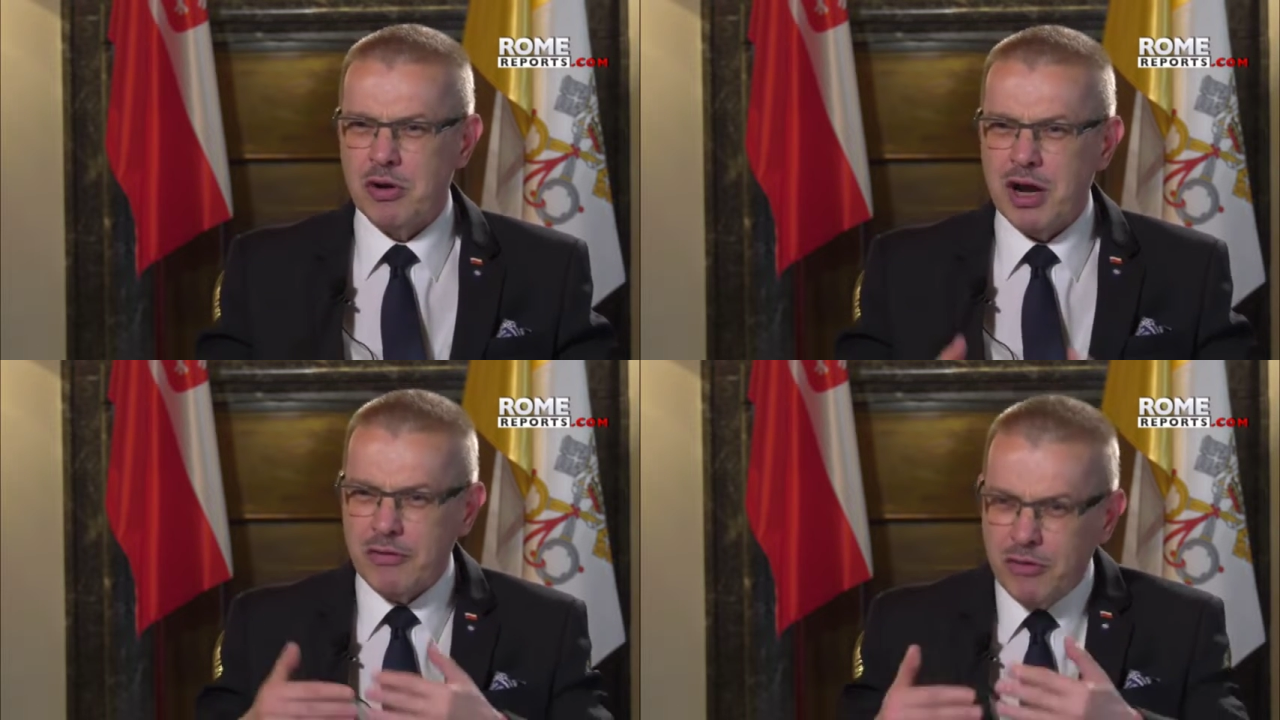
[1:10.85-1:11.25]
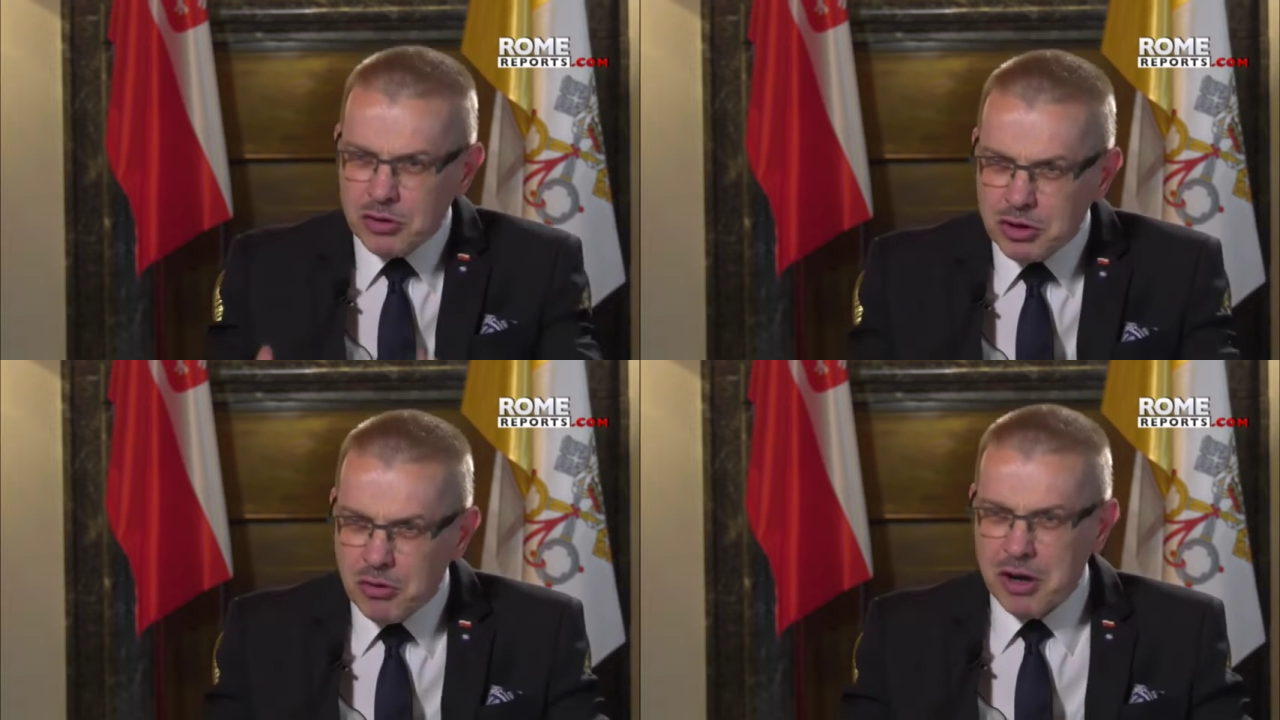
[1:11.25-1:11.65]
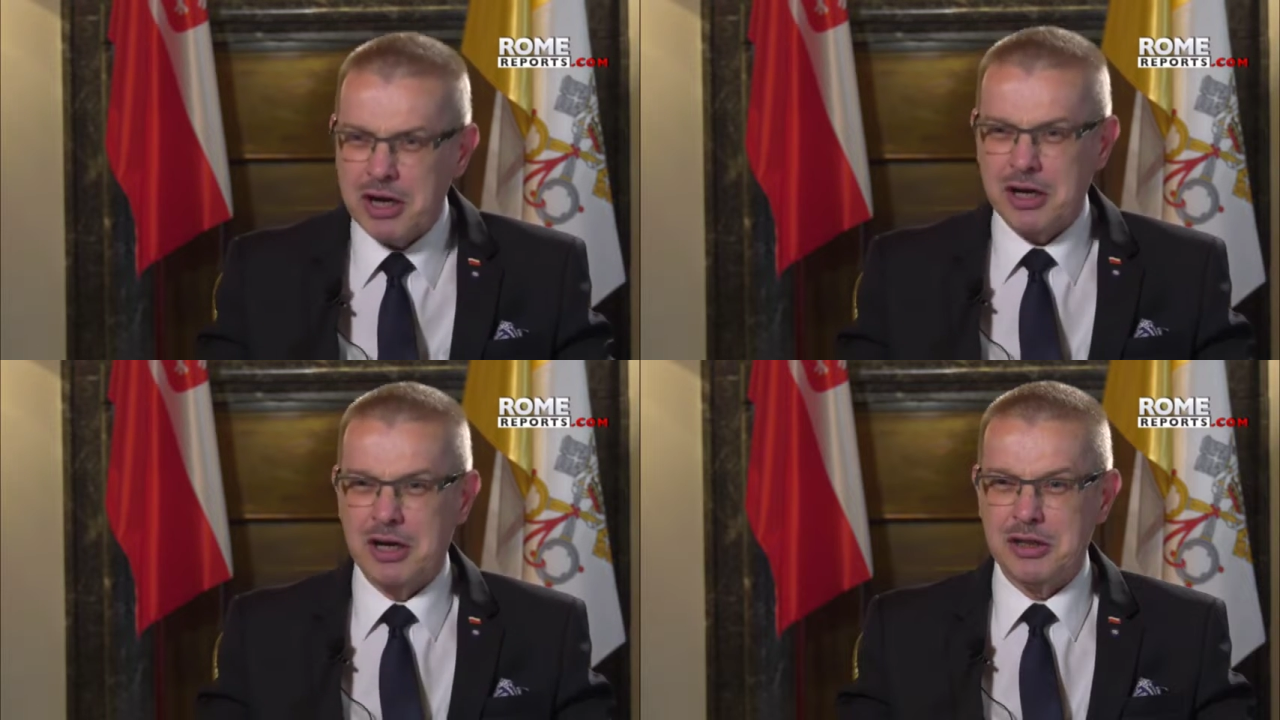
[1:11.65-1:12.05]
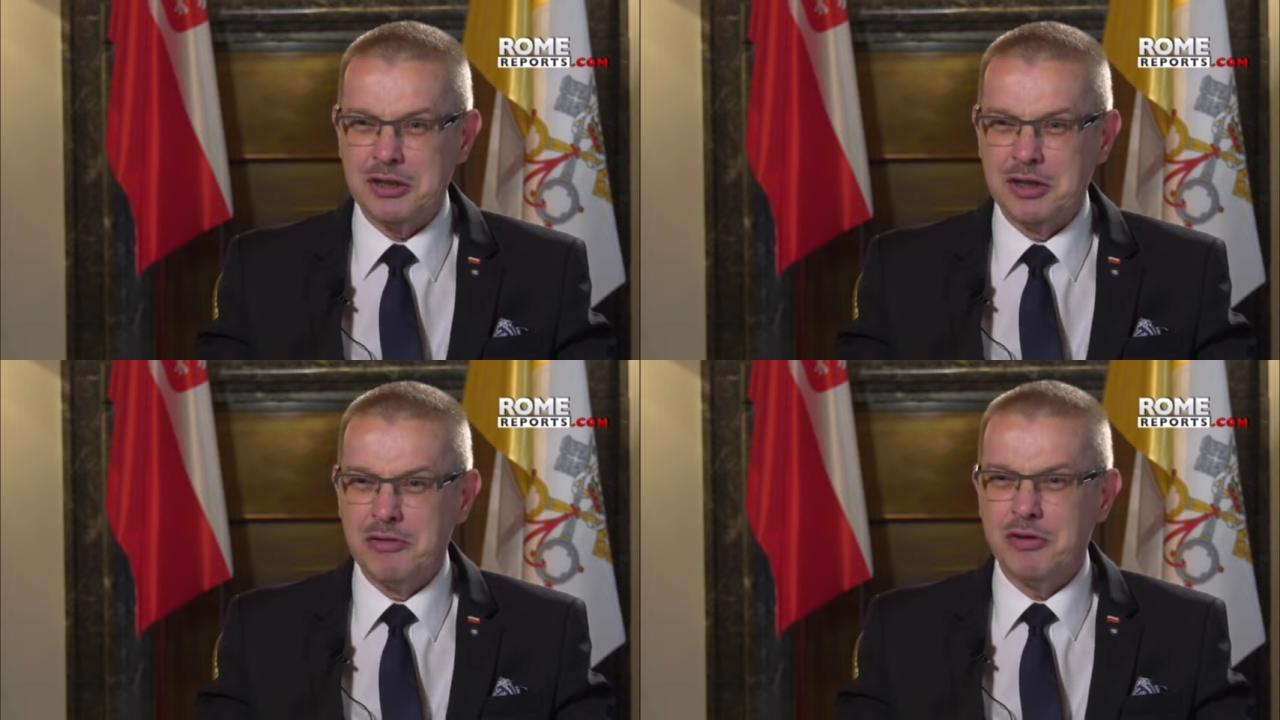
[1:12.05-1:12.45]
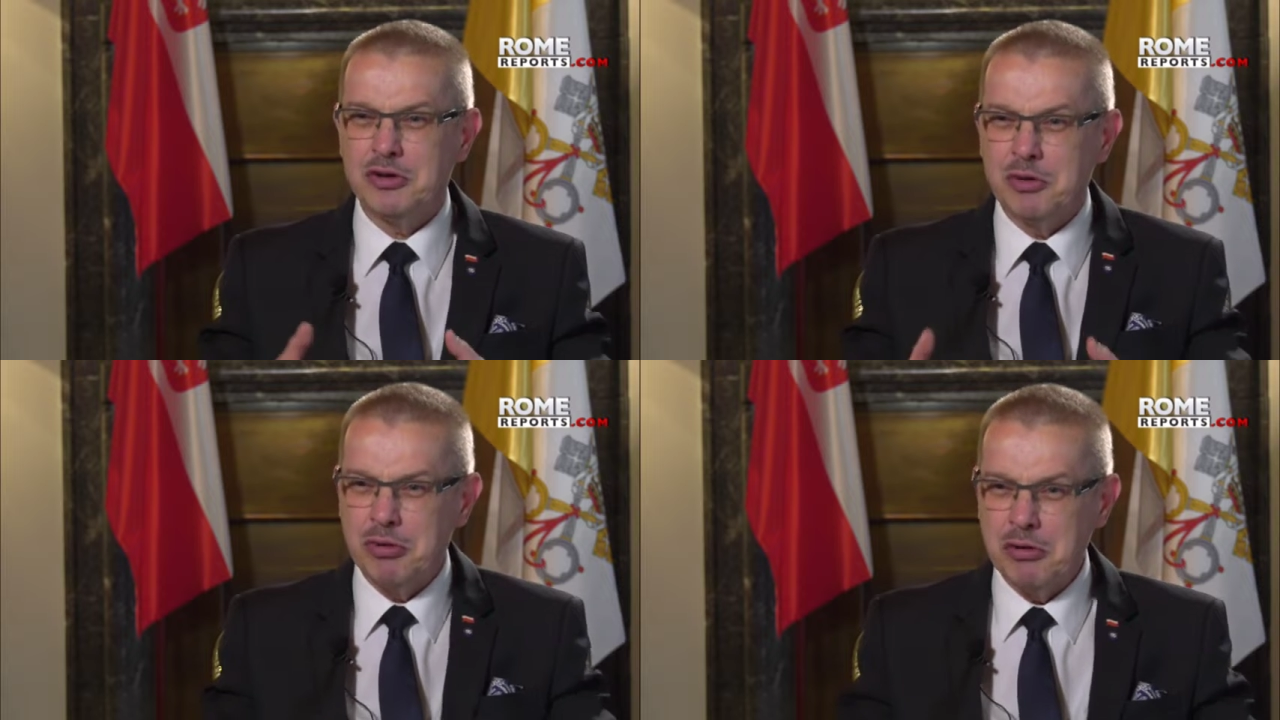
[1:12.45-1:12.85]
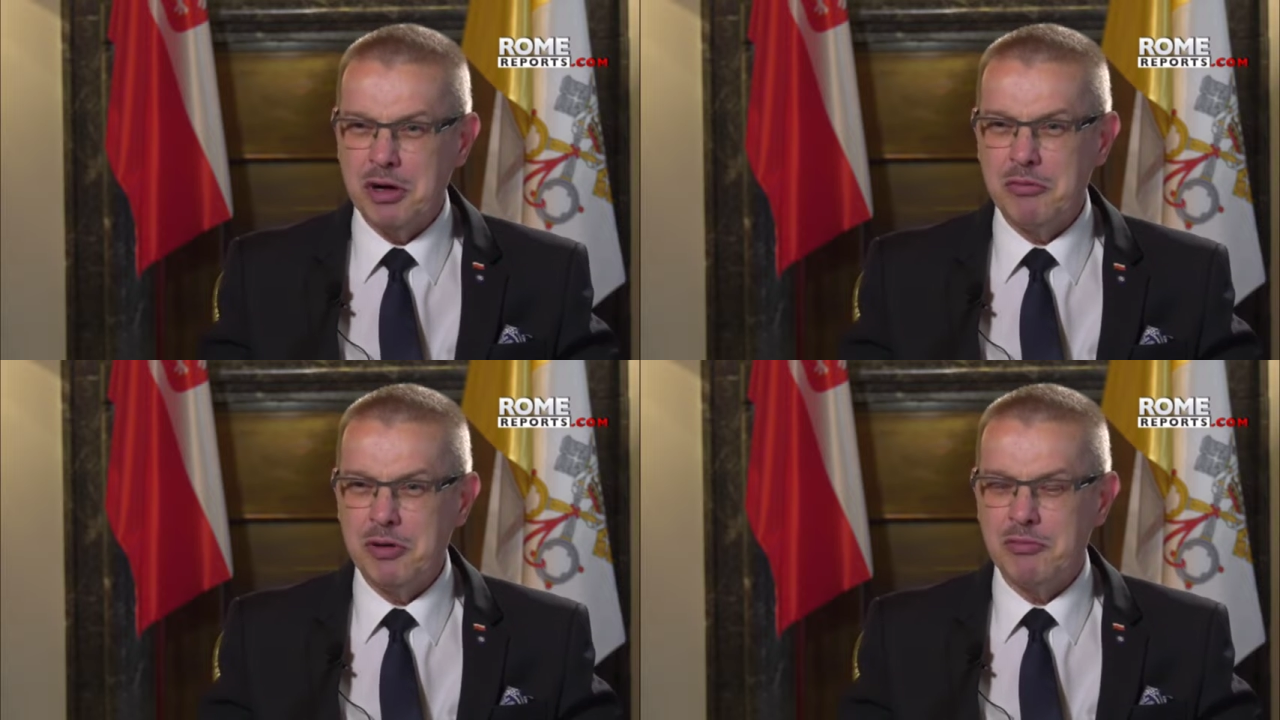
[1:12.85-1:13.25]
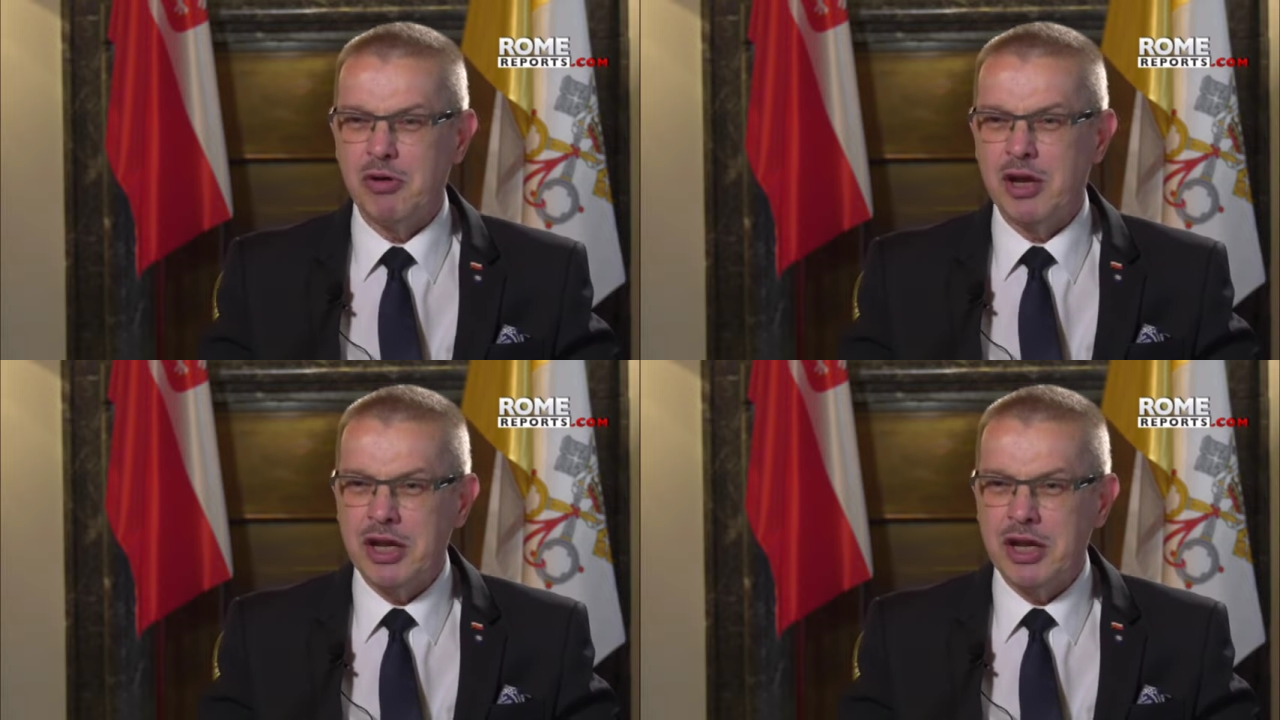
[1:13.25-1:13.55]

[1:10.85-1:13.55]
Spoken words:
We are for the workers, for the poor people.